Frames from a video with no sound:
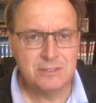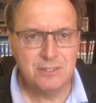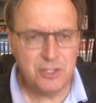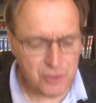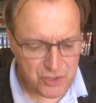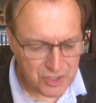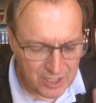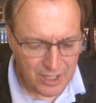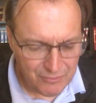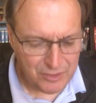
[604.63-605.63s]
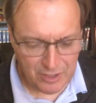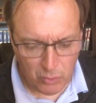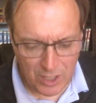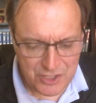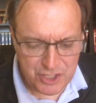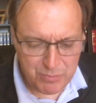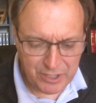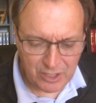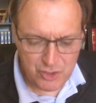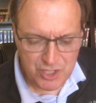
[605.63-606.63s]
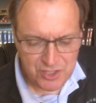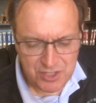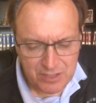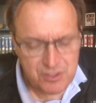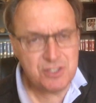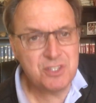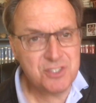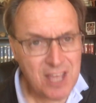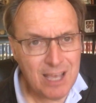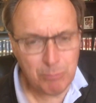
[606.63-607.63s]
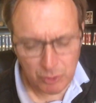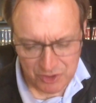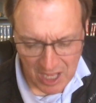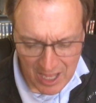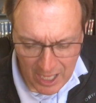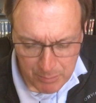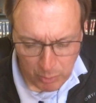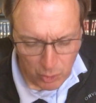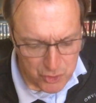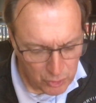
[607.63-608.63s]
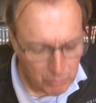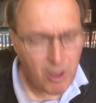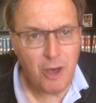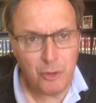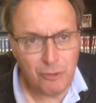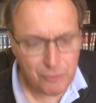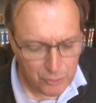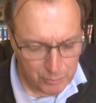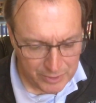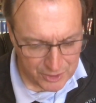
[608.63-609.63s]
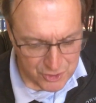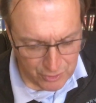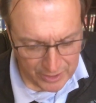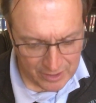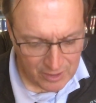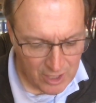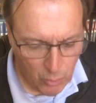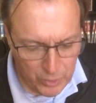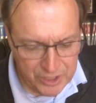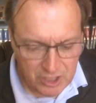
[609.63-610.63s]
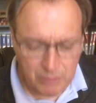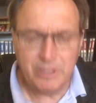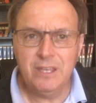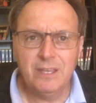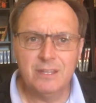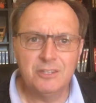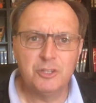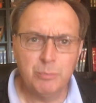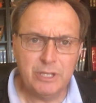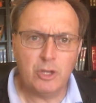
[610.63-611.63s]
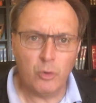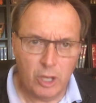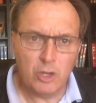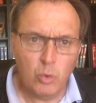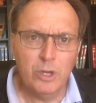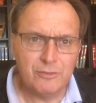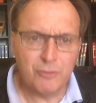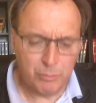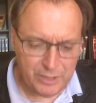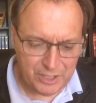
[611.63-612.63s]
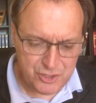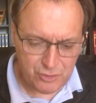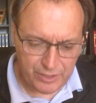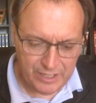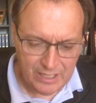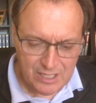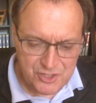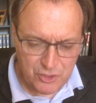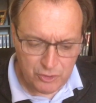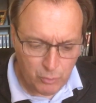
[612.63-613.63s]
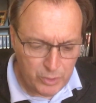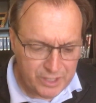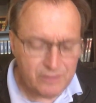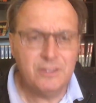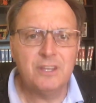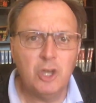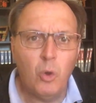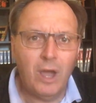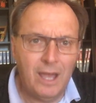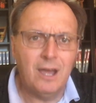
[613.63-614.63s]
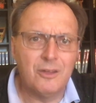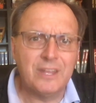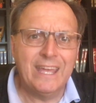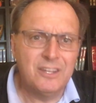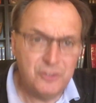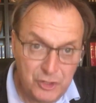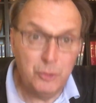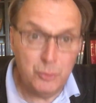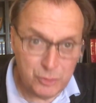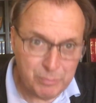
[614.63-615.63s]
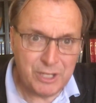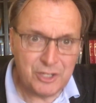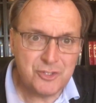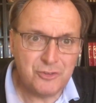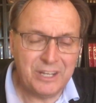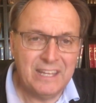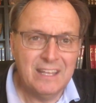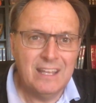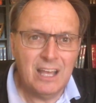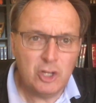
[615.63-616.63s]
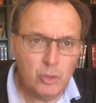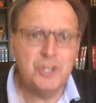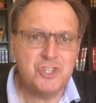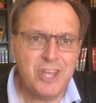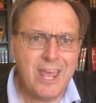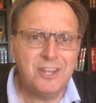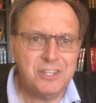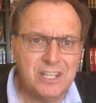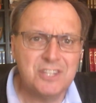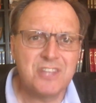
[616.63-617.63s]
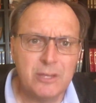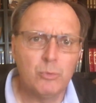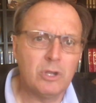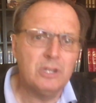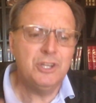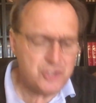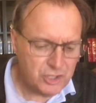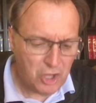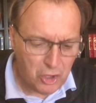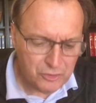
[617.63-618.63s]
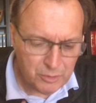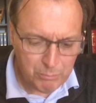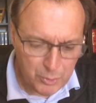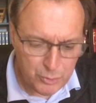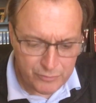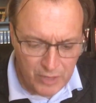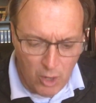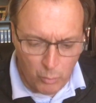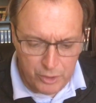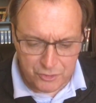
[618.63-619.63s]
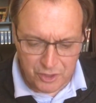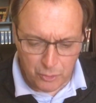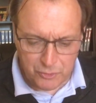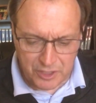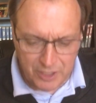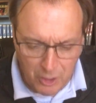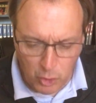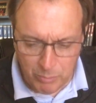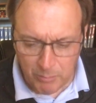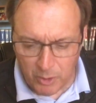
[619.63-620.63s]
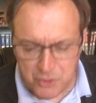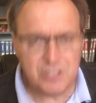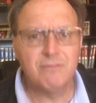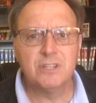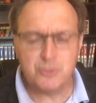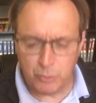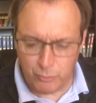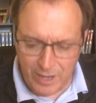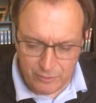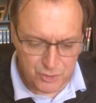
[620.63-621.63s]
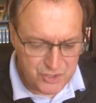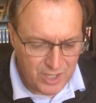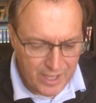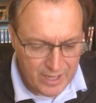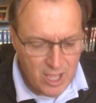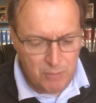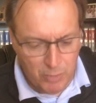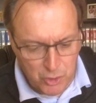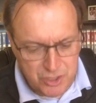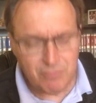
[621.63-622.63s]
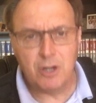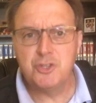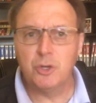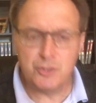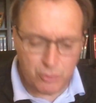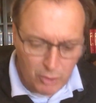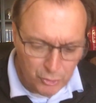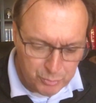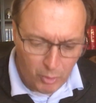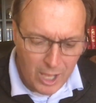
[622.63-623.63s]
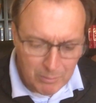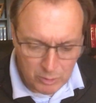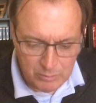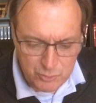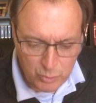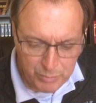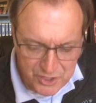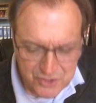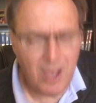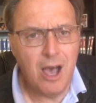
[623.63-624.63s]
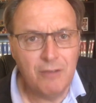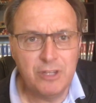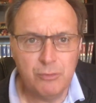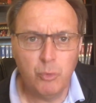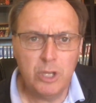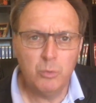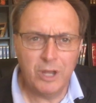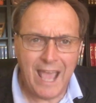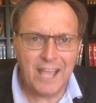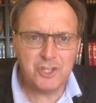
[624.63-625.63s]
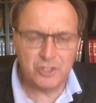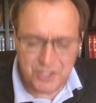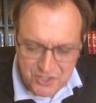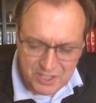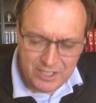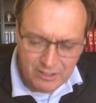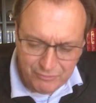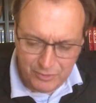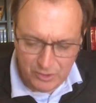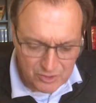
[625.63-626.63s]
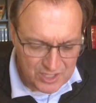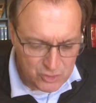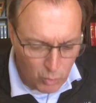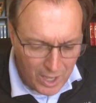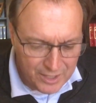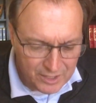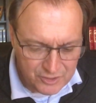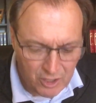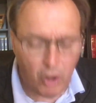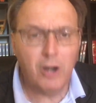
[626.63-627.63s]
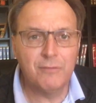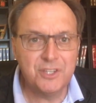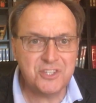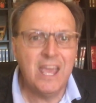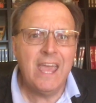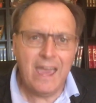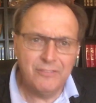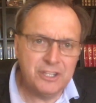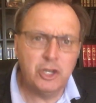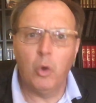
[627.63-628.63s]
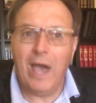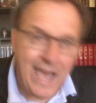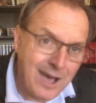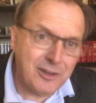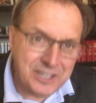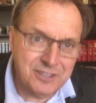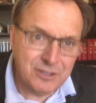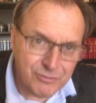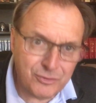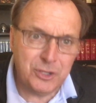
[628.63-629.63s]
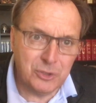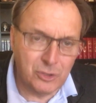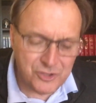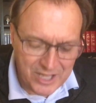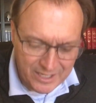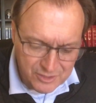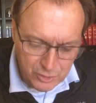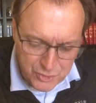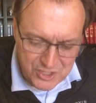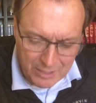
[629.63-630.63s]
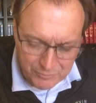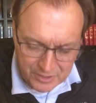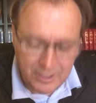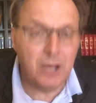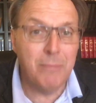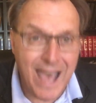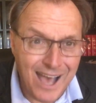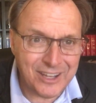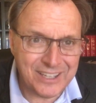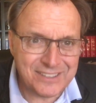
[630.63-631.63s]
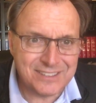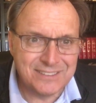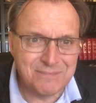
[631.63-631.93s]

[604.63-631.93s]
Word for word: These are significant questions because Jesus gives his disciples a personal model for their ministry. We come in to be equipped for ministry so that we can then go out and do the ministry. A Christianity is a religion on the move. We are told to go, but most of us would rather stay. Most of our church growth problems would be solved if we would actually see the fields as white unto harvest and then go out in the fields and do something about it.